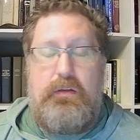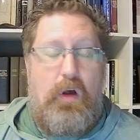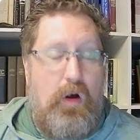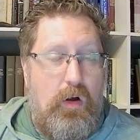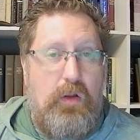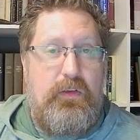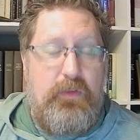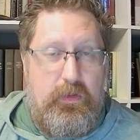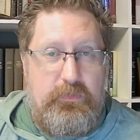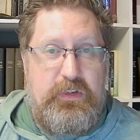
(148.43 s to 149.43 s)
All of
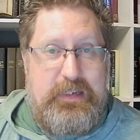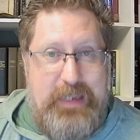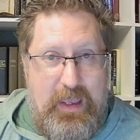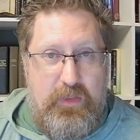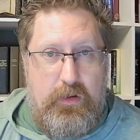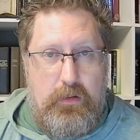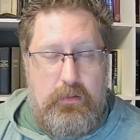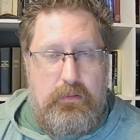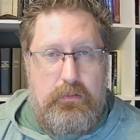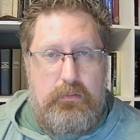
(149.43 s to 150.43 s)
them together
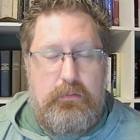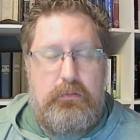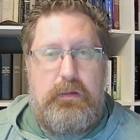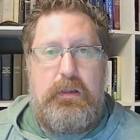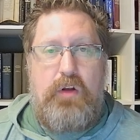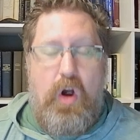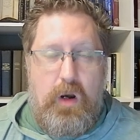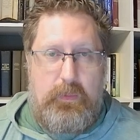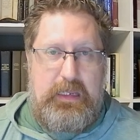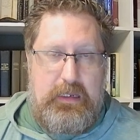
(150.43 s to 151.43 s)
in
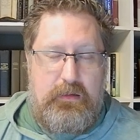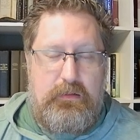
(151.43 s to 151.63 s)
harmony.